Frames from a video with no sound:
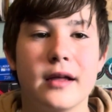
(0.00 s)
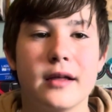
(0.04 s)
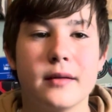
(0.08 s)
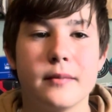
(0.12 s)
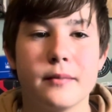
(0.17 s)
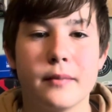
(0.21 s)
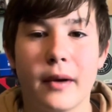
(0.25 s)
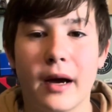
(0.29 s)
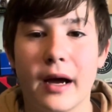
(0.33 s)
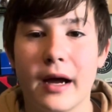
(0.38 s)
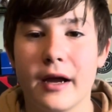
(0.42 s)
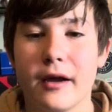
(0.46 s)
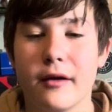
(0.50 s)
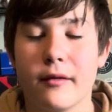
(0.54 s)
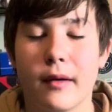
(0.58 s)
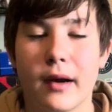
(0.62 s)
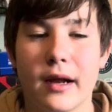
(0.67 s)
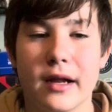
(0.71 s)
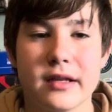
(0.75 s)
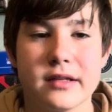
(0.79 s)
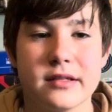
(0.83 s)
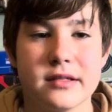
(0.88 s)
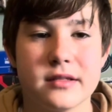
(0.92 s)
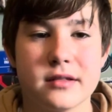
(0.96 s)

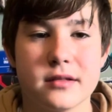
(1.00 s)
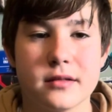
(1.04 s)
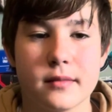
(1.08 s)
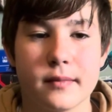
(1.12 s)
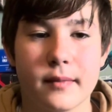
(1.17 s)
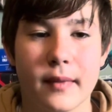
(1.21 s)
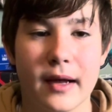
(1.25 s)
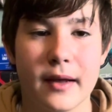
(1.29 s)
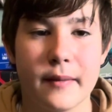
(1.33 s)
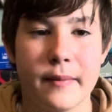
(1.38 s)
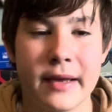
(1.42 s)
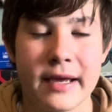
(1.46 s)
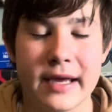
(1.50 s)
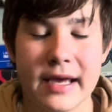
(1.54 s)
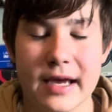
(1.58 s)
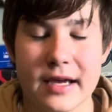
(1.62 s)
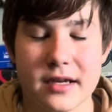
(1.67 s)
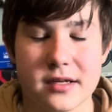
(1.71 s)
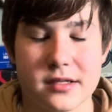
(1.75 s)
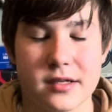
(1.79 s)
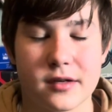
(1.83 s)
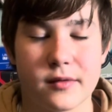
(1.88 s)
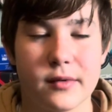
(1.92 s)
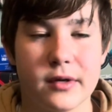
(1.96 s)
rods, my bait
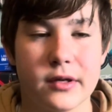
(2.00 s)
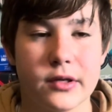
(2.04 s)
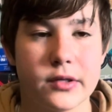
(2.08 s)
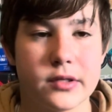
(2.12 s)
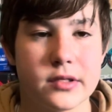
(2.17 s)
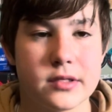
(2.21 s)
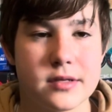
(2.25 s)
casting reels,